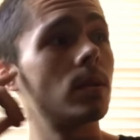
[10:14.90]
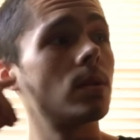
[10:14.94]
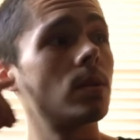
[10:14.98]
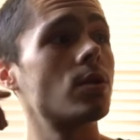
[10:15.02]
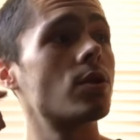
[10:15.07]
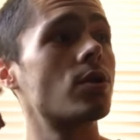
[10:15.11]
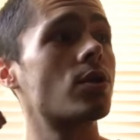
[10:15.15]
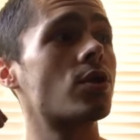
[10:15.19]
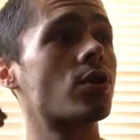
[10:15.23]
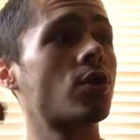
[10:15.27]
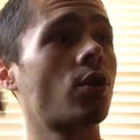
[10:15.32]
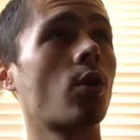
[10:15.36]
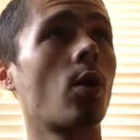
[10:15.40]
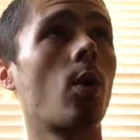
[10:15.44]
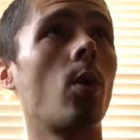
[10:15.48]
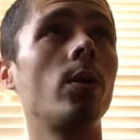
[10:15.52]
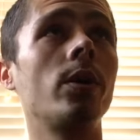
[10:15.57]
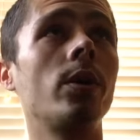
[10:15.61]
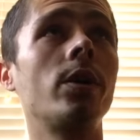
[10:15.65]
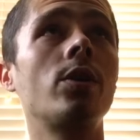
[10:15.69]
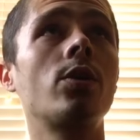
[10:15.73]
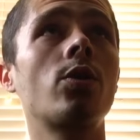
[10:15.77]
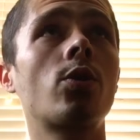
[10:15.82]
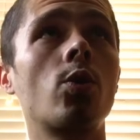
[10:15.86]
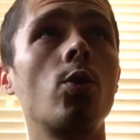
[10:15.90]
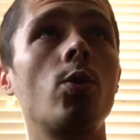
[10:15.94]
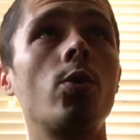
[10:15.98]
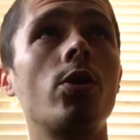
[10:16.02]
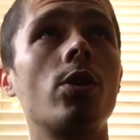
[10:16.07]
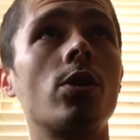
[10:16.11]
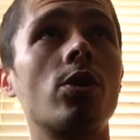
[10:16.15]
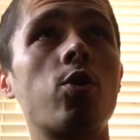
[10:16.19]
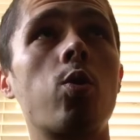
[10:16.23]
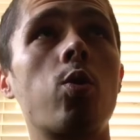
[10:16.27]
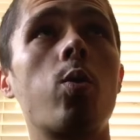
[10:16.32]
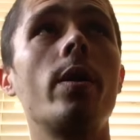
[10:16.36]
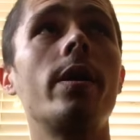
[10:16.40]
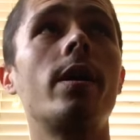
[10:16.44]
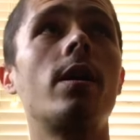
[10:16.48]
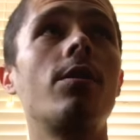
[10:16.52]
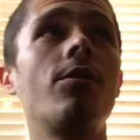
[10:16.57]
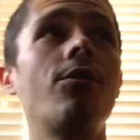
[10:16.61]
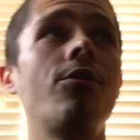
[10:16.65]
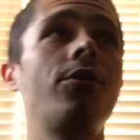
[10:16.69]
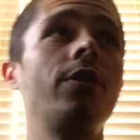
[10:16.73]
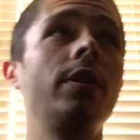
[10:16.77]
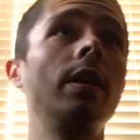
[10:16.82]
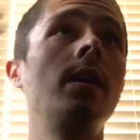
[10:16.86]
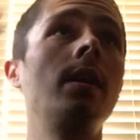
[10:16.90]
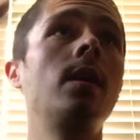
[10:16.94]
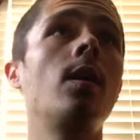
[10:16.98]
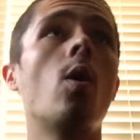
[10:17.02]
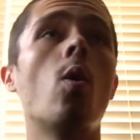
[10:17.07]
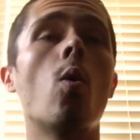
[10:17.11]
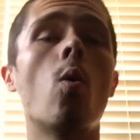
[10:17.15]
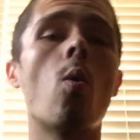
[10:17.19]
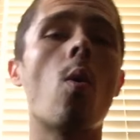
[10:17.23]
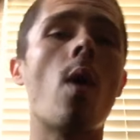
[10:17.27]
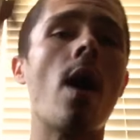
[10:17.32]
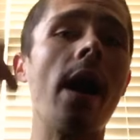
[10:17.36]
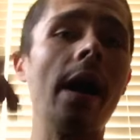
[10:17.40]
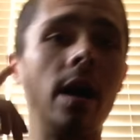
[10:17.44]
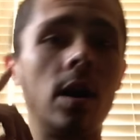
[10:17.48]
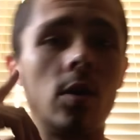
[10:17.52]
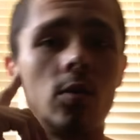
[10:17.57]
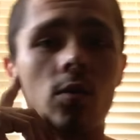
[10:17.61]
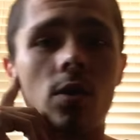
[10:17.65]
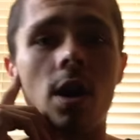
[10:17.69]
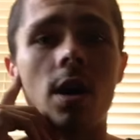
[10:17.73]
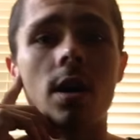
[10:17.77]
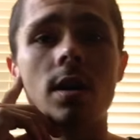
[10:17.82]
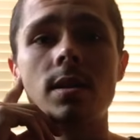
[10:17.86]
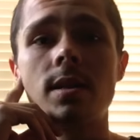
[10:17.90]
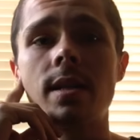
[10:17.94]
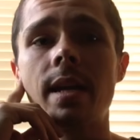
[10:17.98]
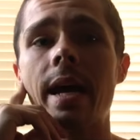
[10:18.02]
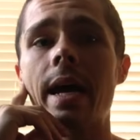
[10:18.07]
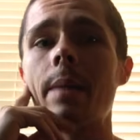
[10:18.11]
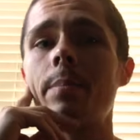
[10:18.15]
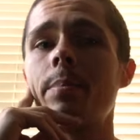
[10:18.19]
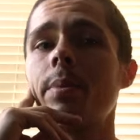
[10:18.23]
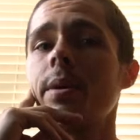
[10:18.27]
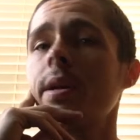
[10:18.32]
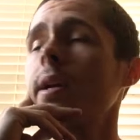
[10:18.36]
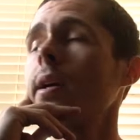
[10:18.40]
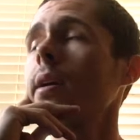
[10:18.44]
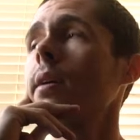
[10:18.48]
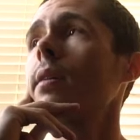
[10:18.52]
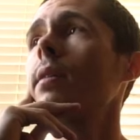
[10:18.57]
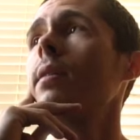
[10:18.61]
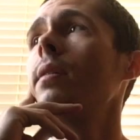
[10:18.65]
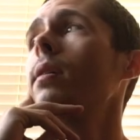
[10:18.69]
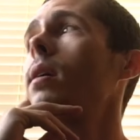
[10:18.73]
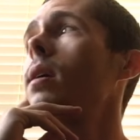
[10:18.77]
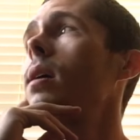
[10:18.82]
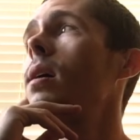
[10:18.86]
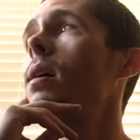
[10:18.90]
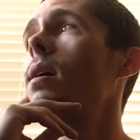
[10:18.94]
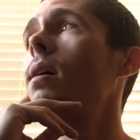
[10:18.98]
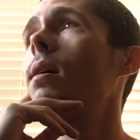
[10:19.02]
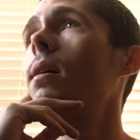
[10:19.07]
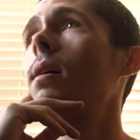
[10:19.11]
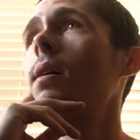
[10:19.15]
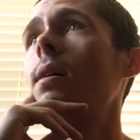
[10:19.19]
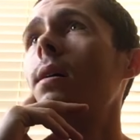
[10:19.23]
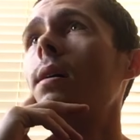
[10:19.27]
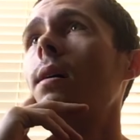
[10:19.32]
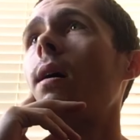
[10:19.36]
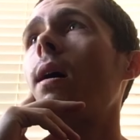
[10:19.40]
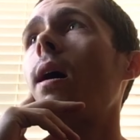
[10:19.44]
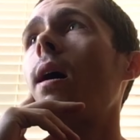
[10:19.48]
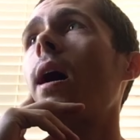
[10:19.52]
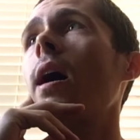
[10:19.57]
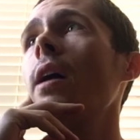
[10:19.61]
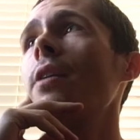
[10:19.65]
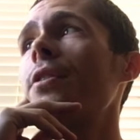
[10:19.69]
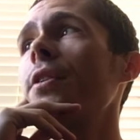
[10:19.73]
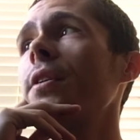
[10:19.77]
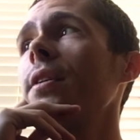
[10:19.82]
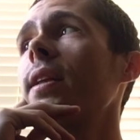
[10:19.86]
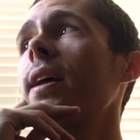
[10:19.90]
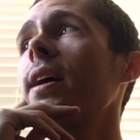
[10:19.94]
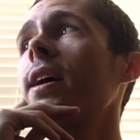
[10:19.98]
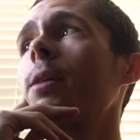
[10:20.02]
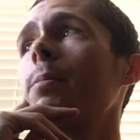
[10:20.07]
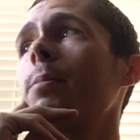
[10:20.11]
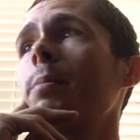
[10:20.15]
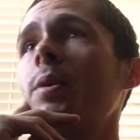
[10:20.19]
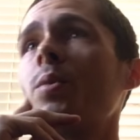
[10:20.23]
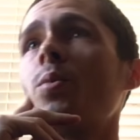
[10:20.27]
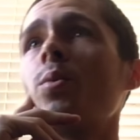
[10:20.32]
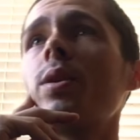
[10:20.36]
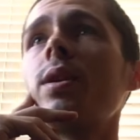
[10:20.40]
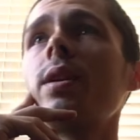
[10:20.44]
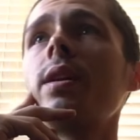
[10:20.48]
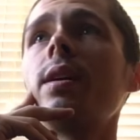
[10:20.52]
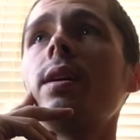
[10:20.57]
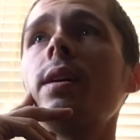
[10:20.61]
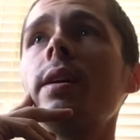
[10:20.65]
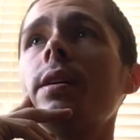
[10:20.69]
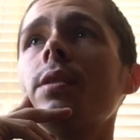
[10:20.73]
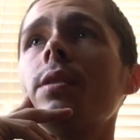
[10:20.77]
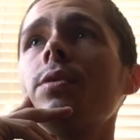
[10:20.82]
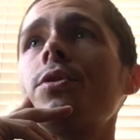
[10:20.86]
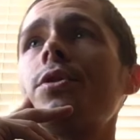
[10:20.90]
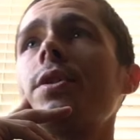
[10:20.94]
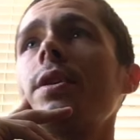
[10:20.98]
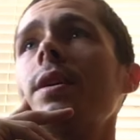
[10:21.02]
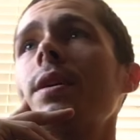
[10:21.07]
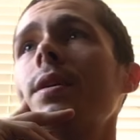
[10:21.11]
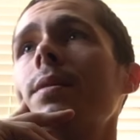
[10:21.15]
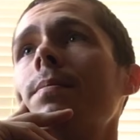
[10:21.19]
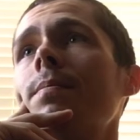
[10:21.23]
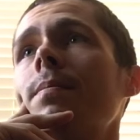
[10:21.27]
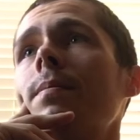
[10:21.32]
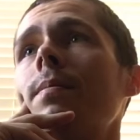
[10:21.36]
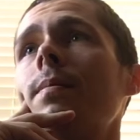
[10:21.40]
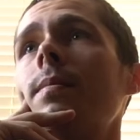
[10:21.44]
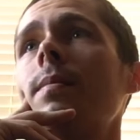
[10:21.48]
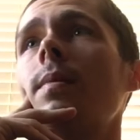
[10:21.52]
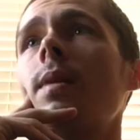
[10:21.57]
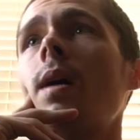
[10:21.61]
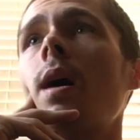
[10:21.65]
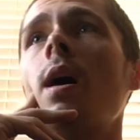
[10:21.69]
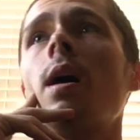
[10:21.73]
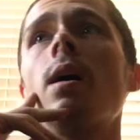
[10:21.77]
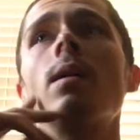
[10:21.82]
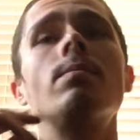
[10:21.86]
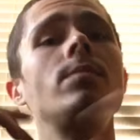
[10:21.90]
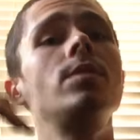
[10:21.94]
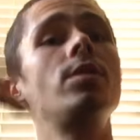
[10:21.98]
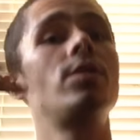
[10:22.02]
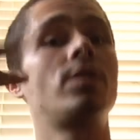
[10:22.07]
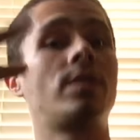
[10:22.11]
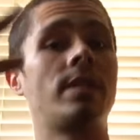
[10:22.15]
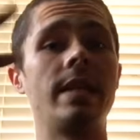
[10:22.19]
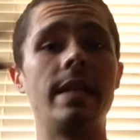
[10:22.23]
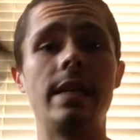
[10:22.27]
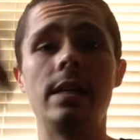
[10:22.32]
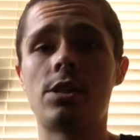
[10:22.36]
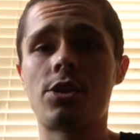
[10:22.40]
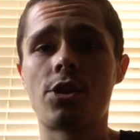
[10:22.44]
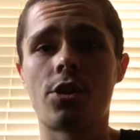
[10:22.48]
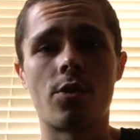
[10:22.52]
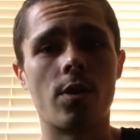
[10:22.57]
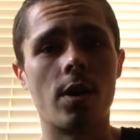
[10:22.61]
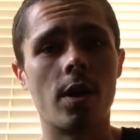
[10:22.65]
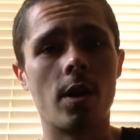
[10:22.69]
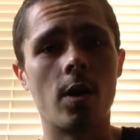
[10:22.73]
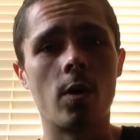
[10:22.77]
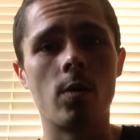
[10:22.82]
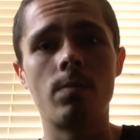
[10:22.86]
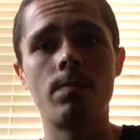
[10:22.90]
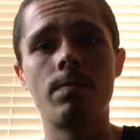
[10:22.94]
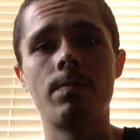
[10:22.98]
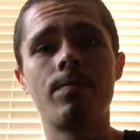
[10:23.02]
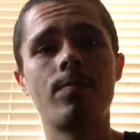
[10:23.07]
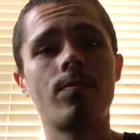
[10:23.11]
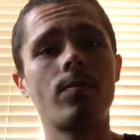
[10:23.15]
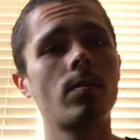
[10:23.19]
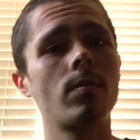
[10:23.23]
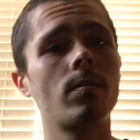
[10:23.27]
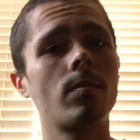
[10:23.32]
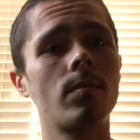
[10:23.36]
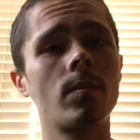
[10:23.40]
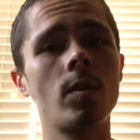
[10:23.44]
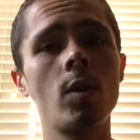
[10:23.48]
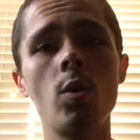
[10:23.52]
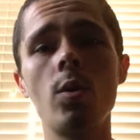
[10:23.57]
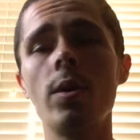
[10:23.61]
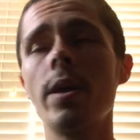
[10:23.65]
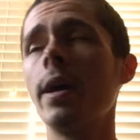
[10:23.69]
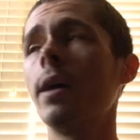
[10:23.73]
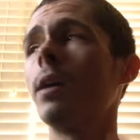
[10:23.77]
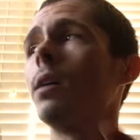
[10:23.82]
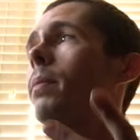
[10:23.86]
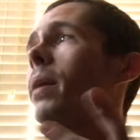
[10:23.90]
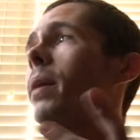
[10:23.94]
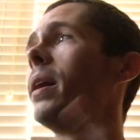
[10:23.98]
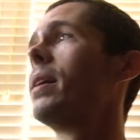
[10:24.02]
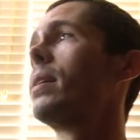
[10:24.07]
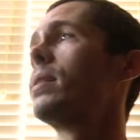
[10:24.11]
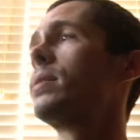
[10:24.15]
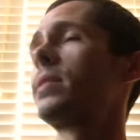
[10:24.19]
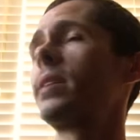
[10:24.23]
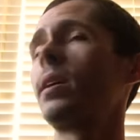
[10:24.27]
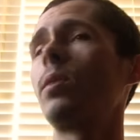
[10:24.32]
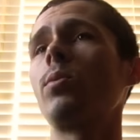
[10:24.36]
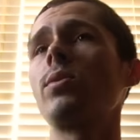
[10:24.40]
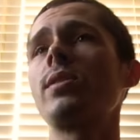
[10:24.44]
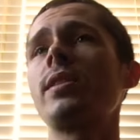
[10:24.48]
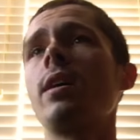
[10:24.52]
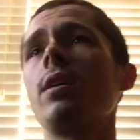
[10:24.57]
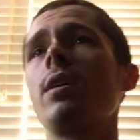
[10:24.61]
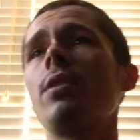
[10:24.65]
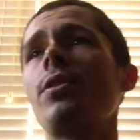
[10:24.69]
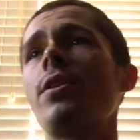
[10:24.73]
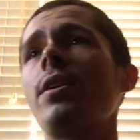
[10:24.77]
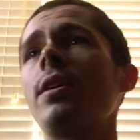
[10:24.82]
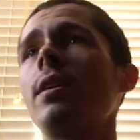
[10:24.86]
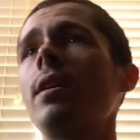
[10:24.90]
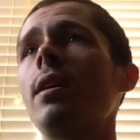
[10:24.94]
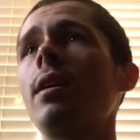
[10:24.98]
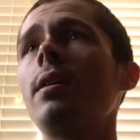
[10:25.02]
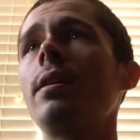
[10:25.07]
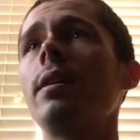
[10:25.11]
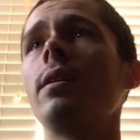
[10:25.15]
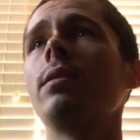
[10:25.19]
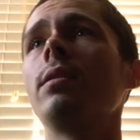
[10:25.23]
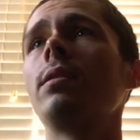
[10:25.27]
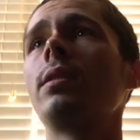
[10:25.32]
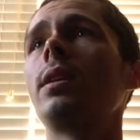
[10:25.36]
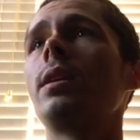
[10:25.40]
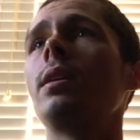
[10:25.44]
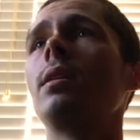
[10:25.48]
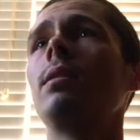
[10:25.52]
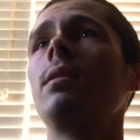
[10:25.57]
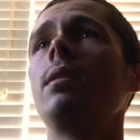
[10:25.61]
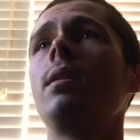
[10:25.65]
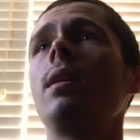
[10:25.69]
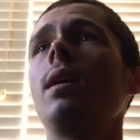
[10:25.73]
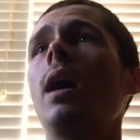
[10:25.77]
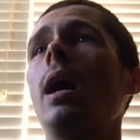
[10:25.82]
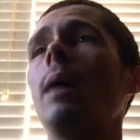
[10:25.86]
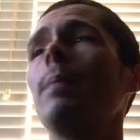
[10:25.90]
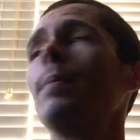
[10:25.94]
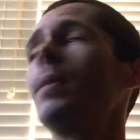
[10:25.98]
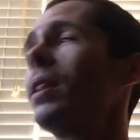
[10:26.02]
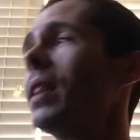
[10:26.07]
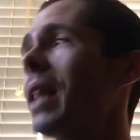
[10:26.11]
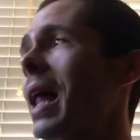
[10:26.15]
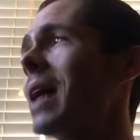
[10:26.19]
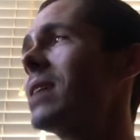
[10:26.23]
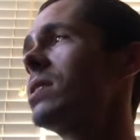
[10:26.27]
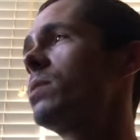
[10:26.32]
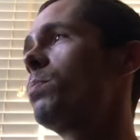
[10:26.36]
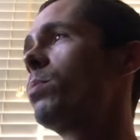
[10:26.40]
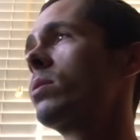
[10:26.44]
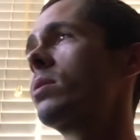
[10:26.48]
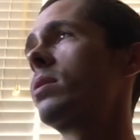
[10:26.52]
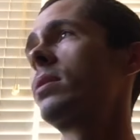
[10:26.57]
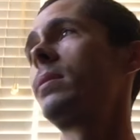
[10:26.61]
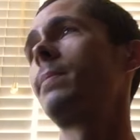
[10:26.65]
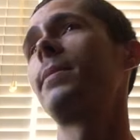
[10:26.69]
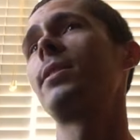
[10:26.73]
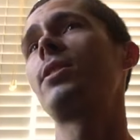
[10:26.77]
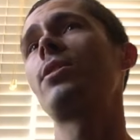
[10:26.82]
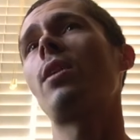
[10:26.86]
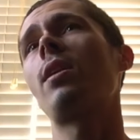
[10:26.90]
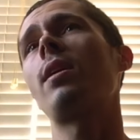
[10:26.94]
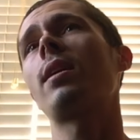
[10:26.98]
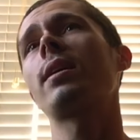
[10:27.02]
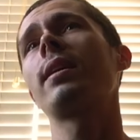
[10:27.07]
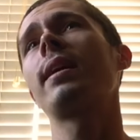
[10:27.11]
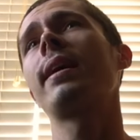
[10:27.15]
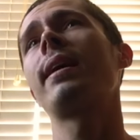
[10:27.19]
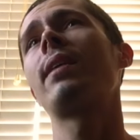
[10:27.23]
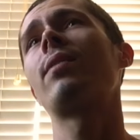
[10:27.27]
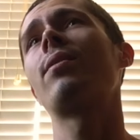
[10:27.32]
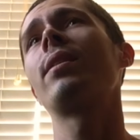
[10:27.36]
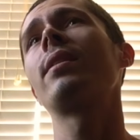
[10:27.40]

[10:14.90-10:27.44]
scrolling through your Twitter feed while Raw is happening. I think that could be really unhealthy. To each their own. Who the hell am I to say what's healthy and unhealthy? I'm the last person to be talking that